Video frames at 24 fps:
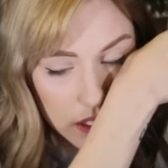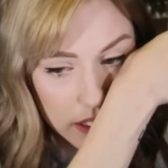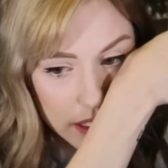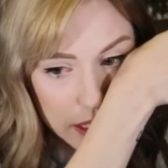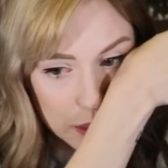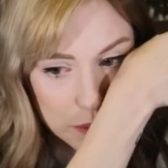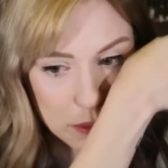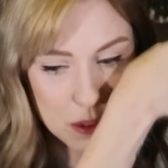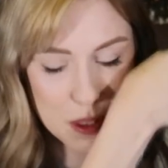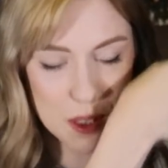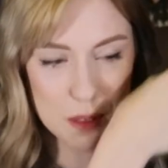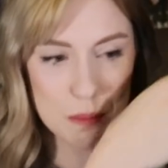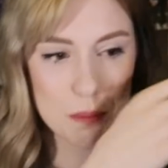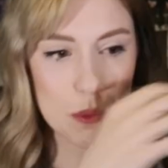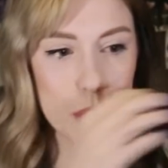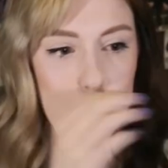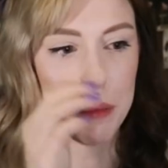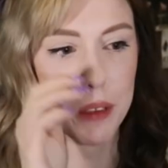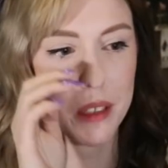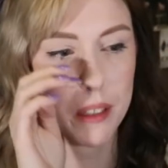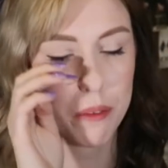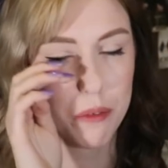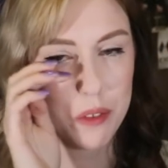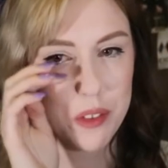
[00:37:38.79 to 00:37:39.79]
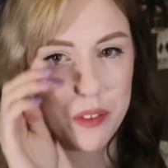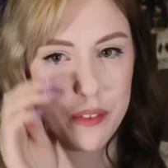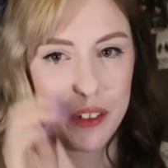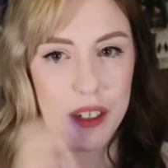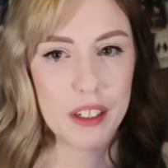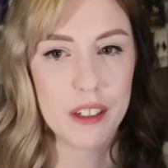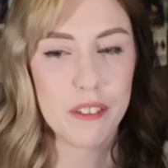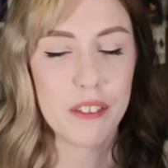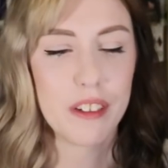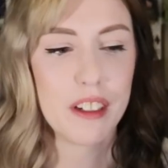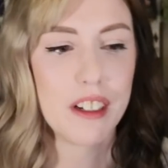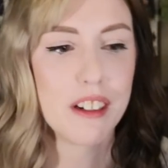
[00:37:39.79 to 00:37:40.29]
a moment that was
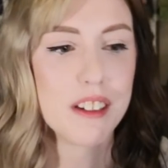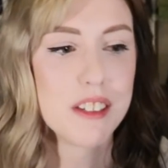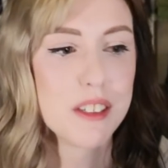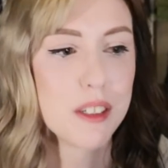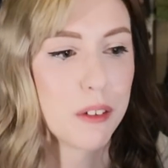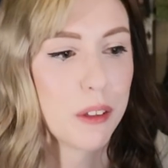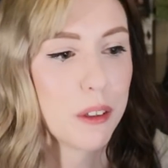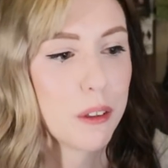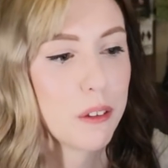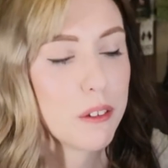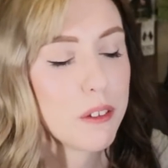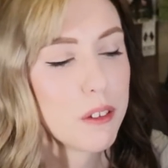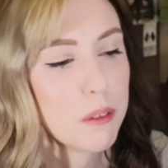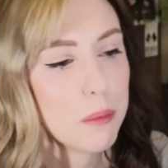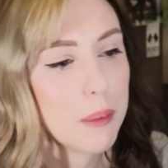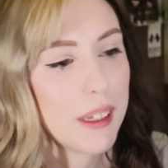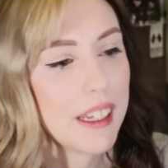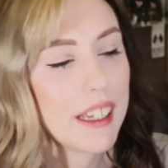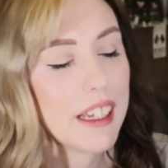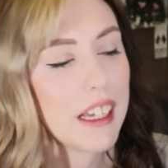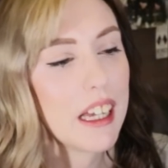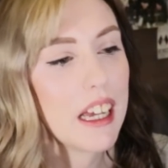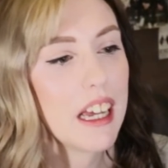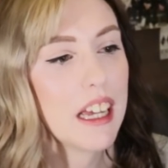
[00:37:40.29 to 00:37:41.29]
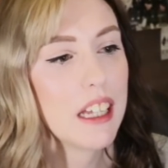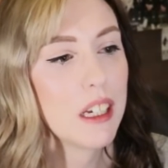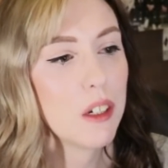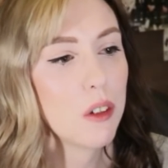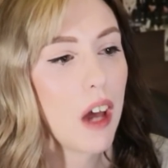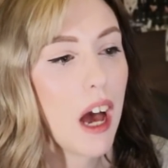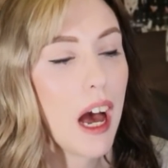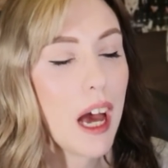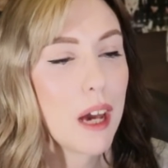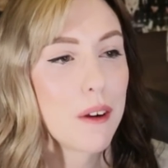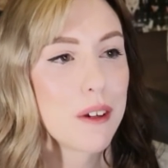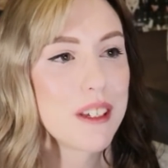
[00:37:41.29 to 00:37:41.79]
very, very surreal for me. And
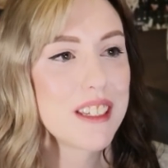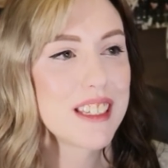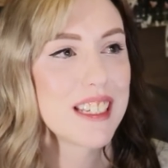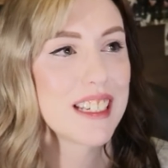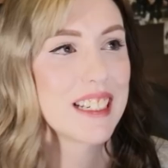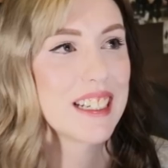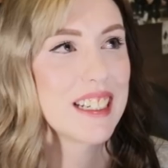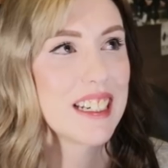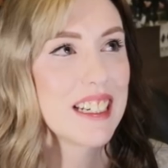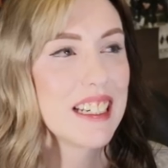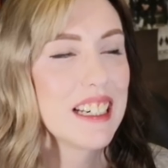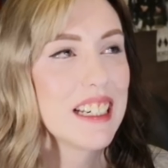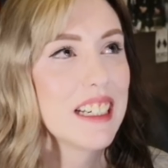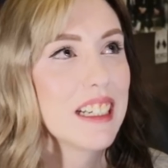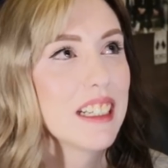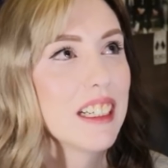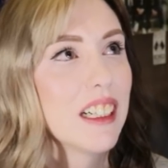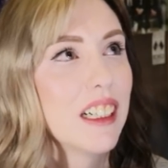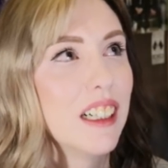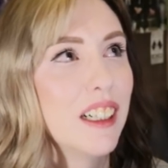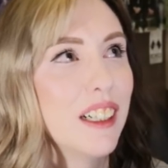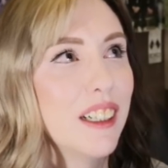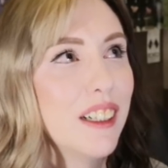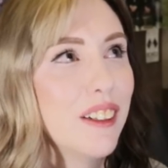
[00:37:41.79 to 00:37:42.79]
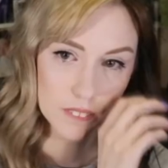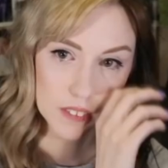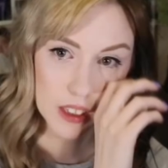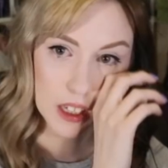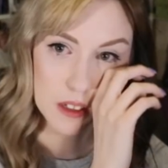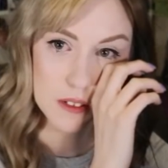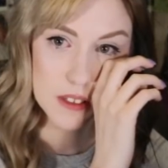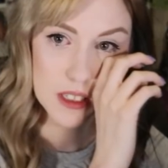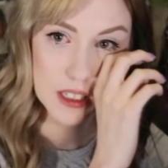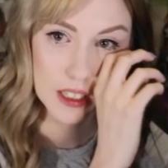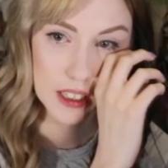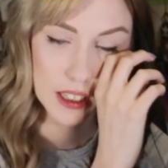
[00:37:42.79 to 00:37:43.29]
I was in
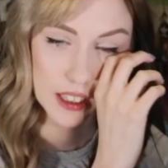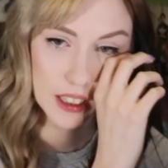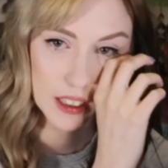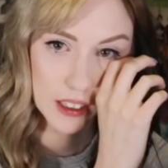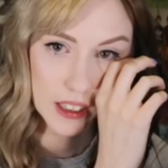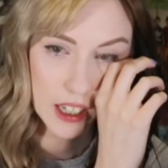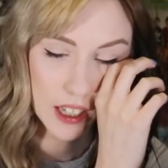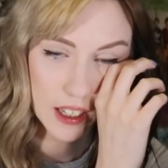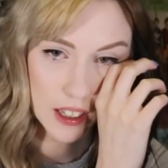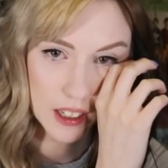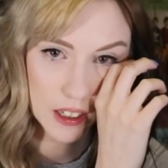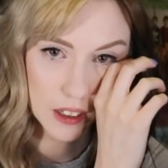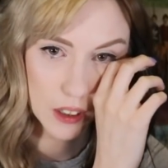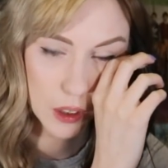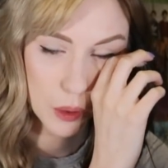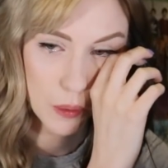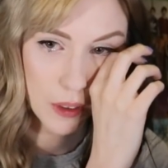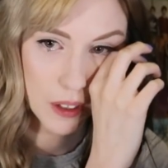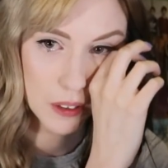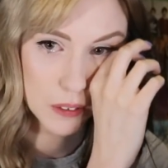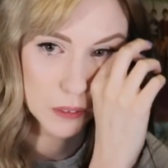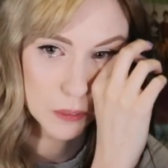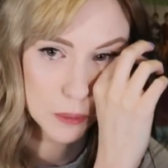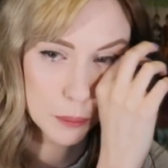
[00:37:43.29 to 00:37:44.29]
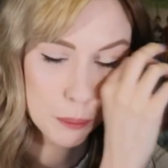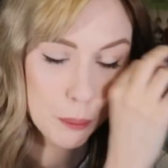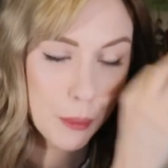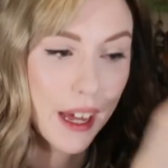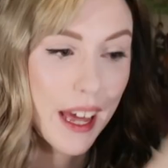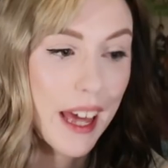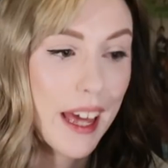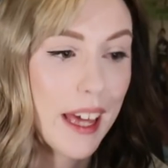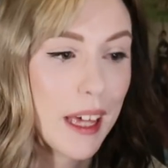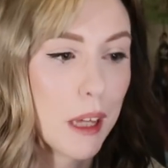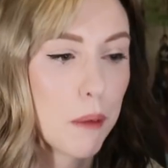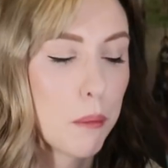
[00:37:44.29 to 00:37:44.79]
Kuala
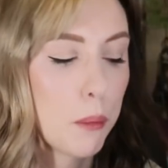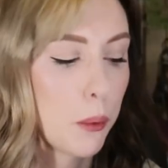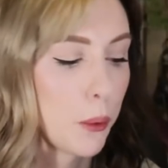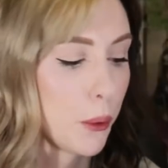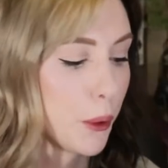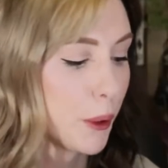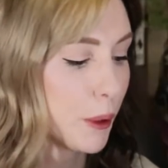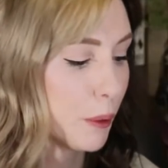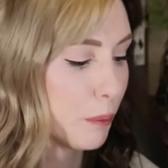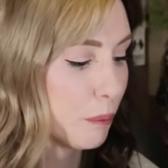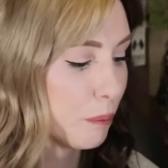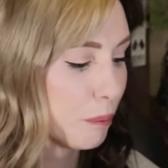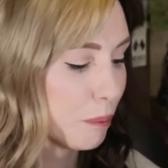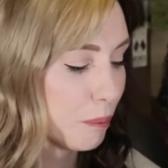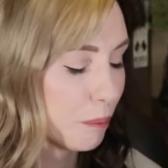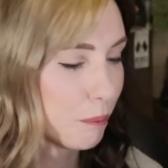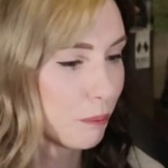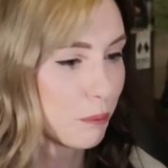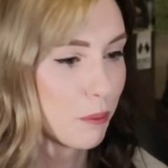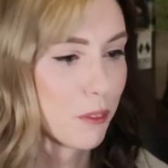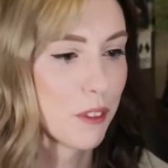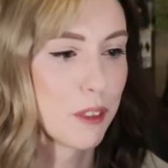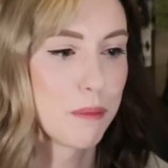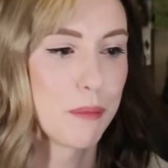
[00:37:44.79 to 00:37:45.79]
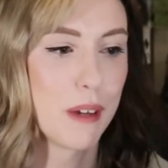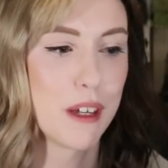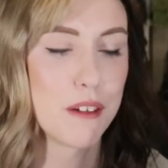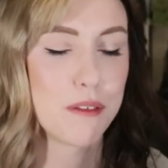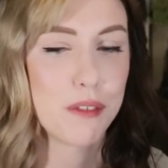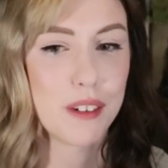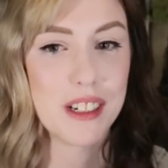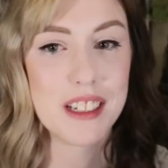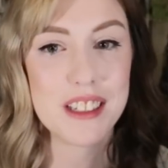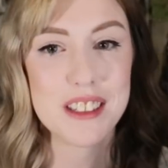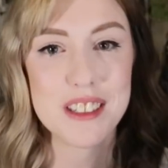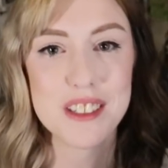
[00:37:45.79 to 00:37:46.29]
Lumpur Airport with my
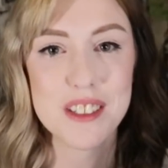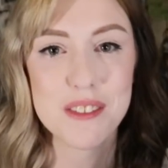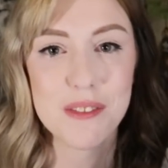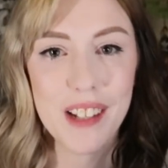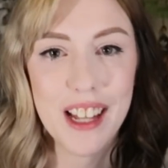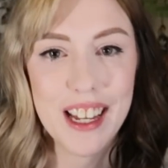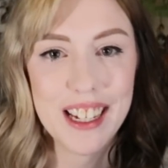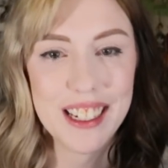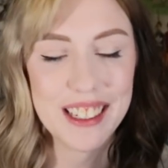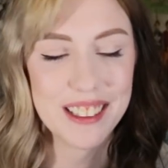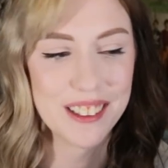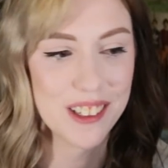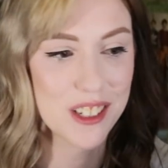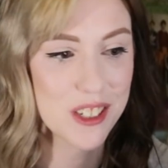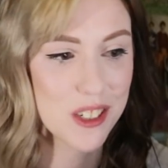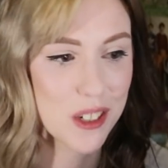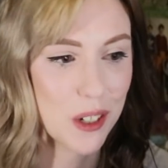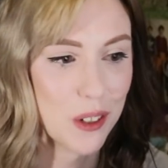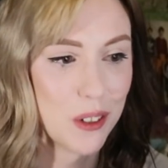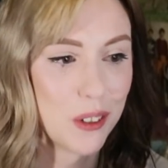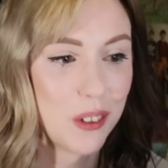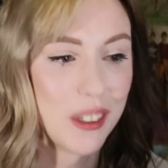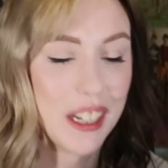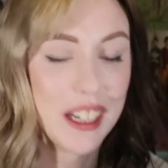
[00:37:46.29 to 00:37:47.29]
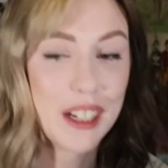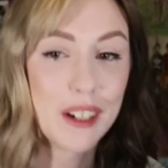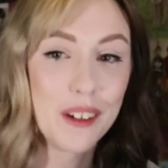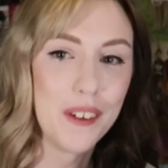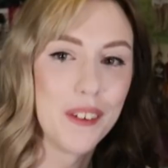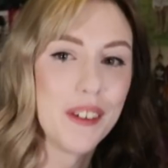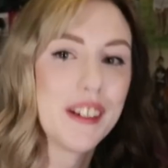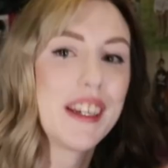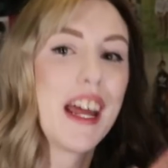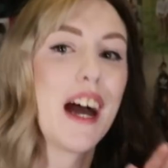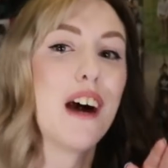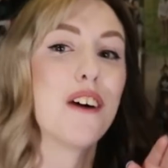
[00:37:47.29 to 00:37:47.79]
friends flying to Seoul, like
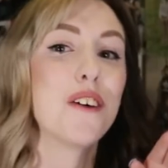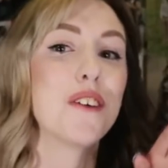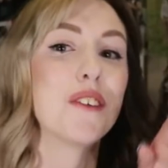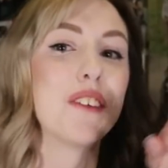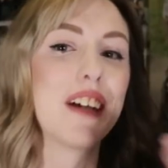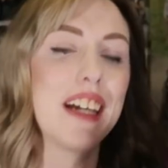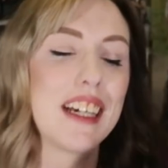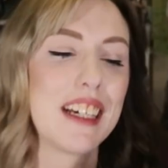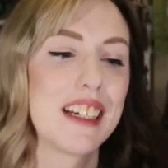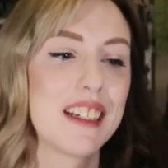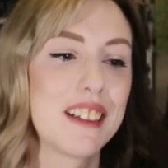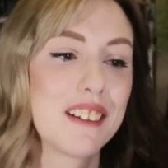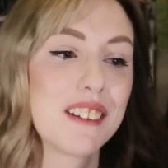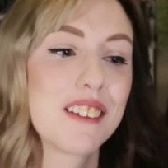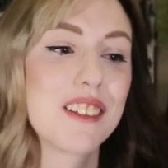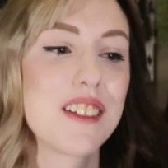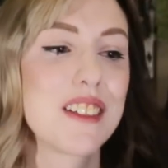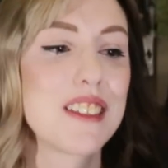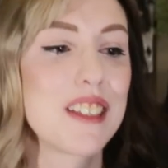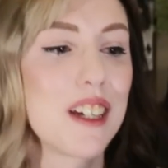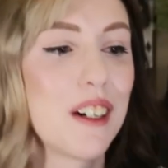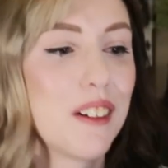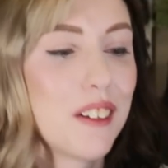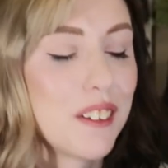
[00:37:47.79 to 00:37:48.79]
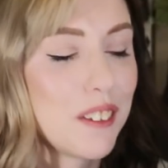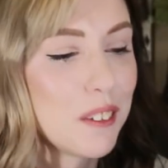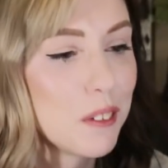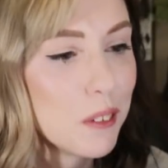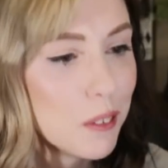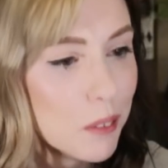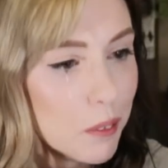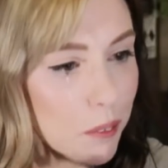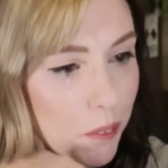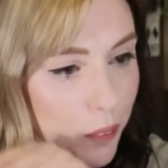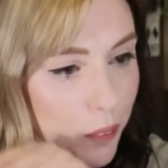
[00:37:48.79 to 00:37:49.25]
on our way to Seoul.